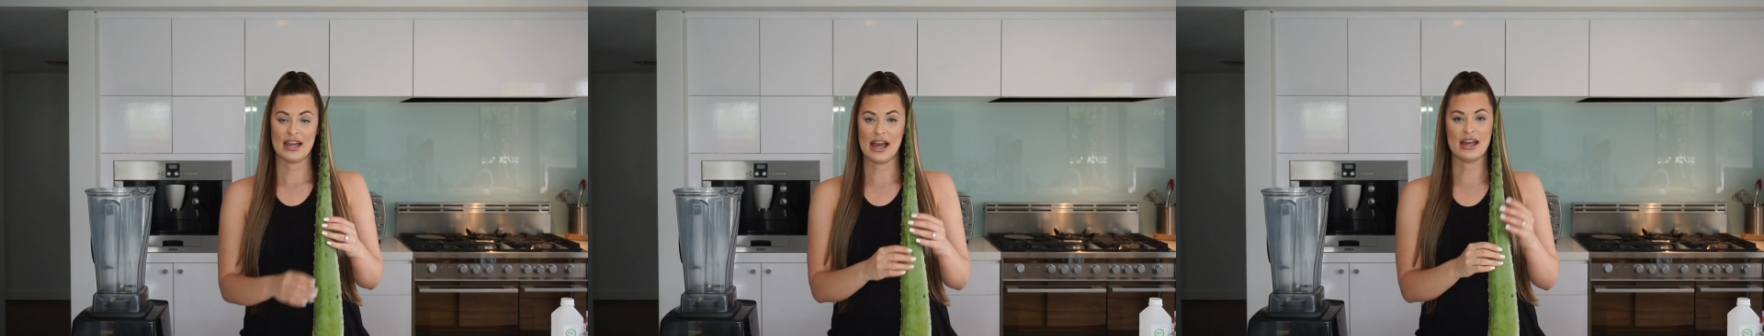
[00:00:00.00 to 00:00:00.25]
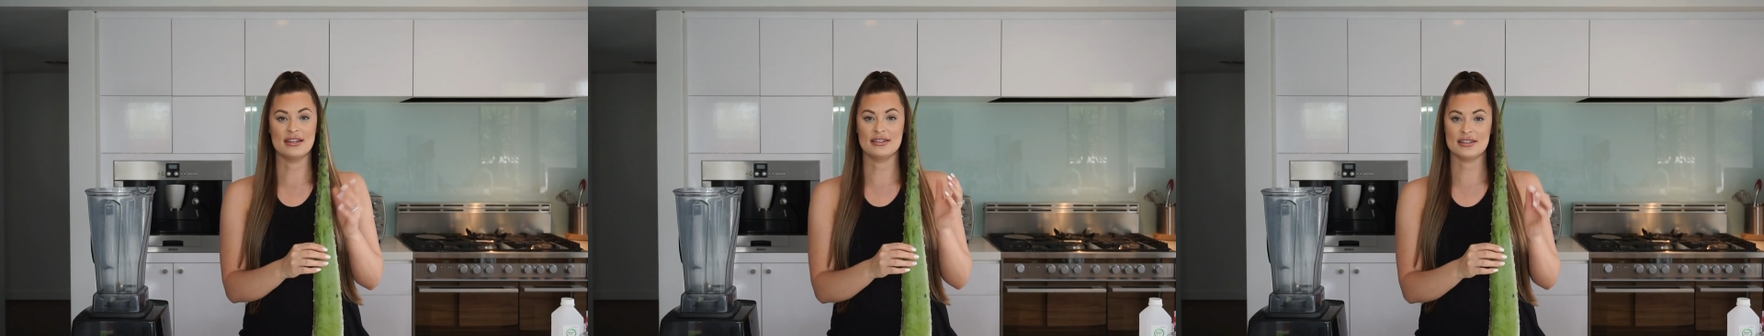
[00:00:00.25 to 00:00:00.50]

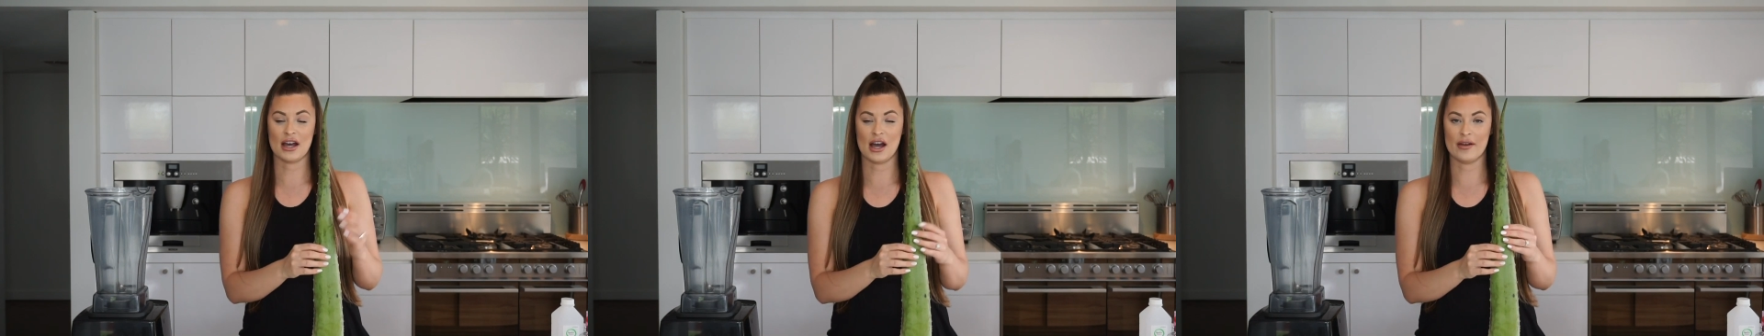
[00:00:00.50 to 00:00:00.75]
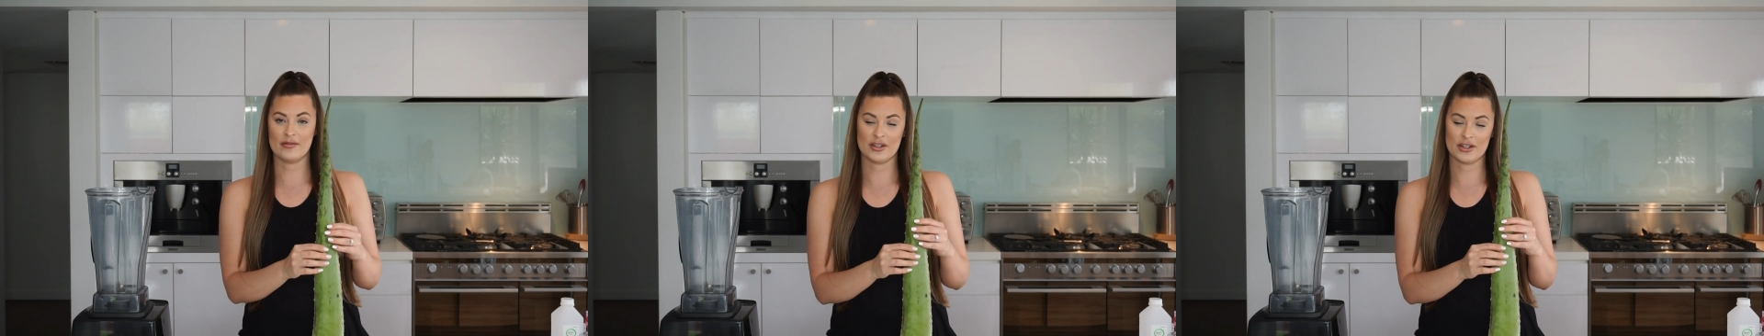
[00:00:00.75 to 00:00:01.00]
ends
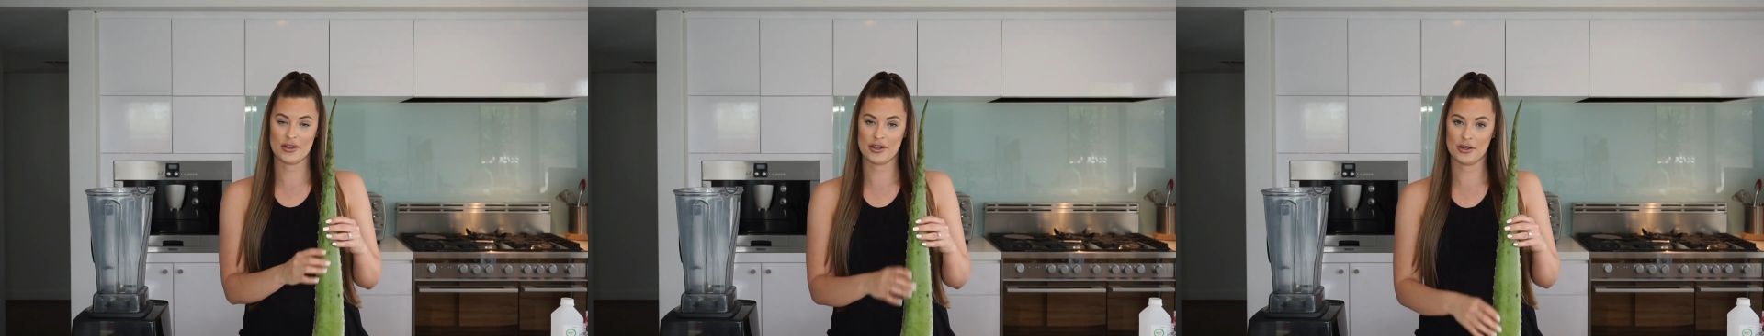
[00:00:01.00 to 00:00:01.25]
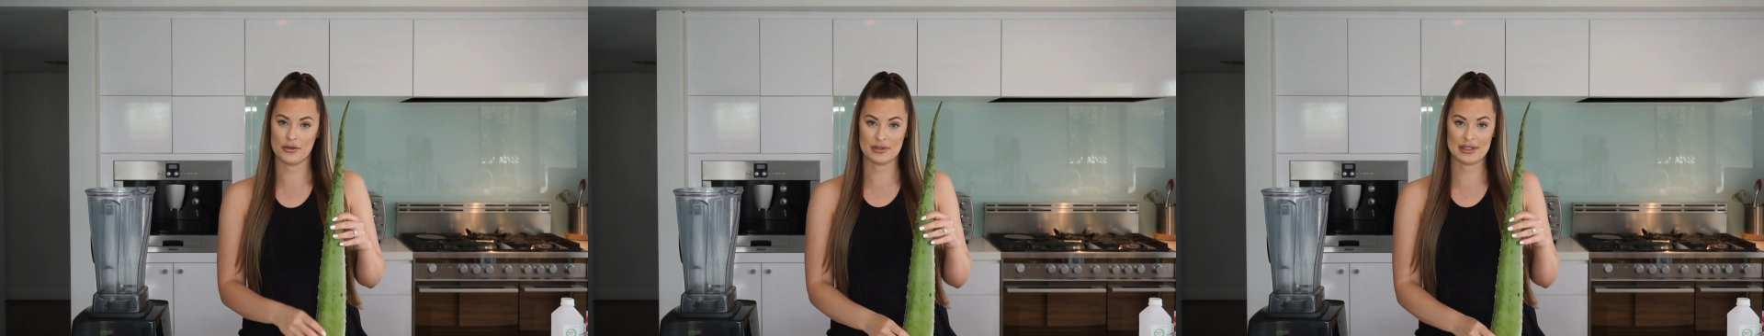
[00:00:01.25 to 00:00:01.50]
off just so that
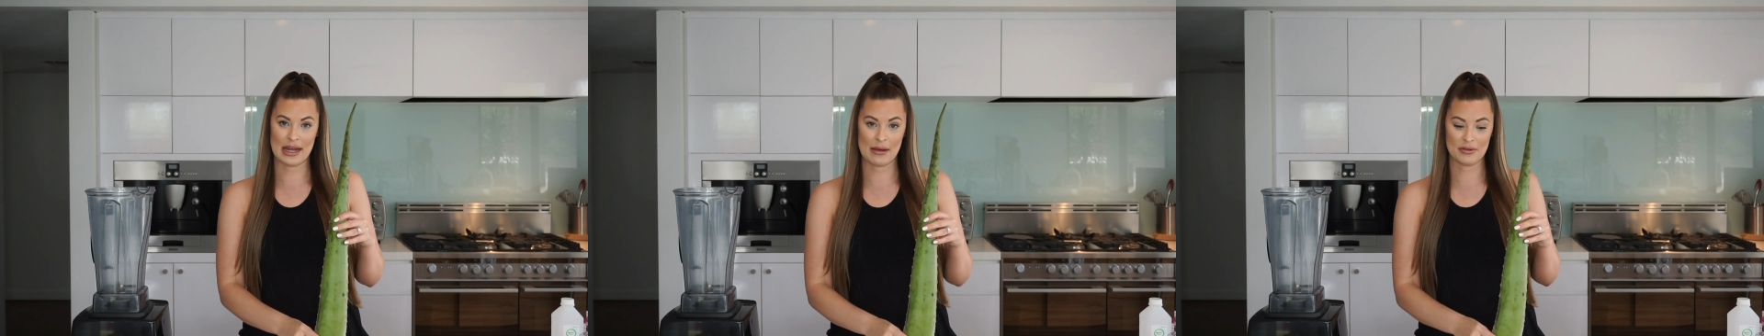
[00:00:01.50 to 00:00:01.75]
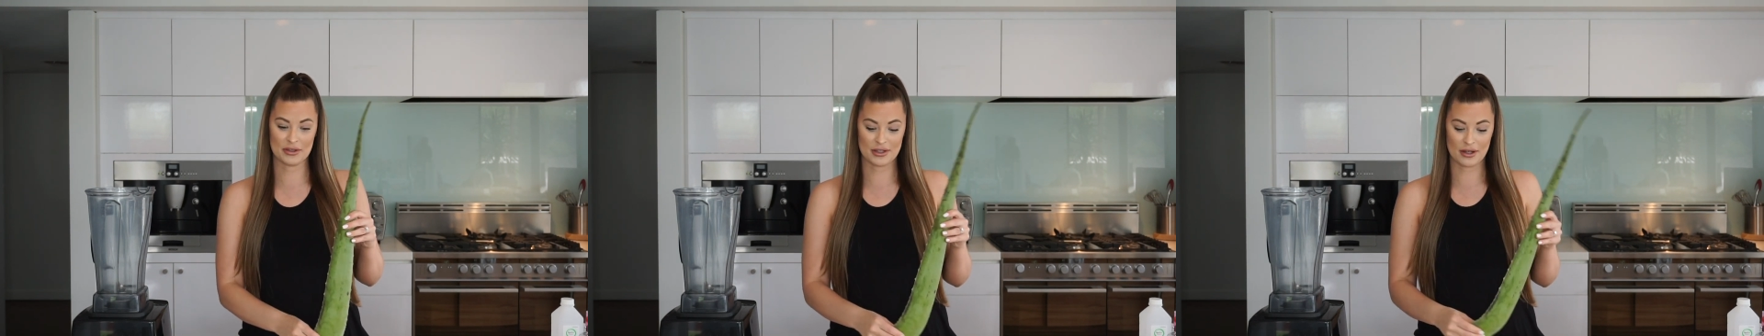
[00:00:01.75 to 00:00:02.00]
you don't stab
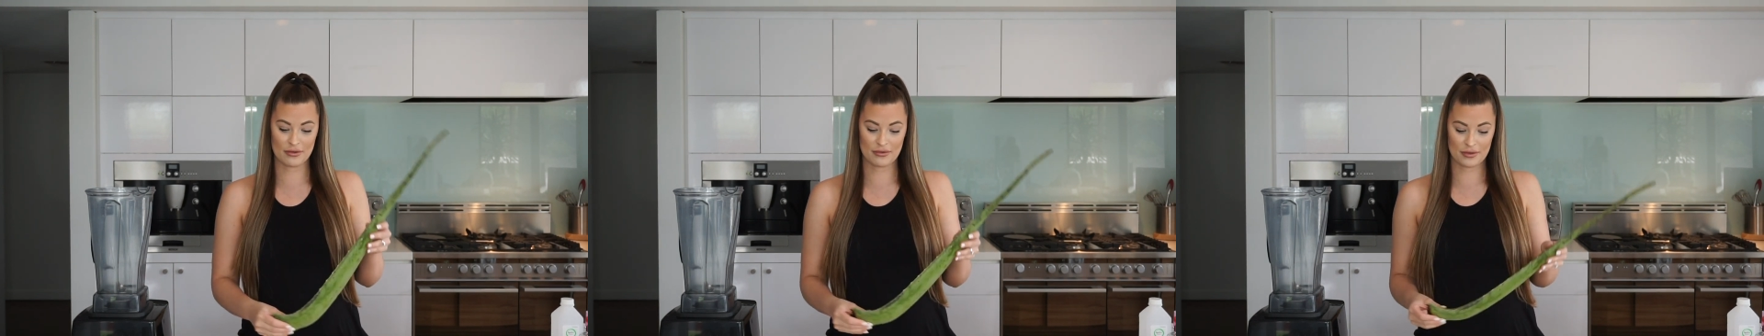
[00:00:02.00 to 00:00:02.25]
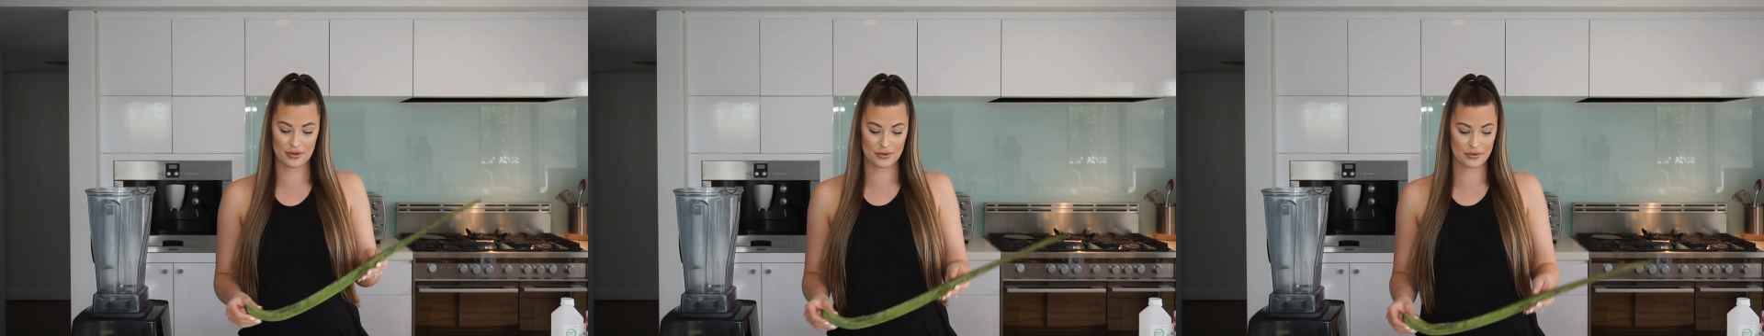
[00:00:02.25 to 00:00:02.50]
yourself.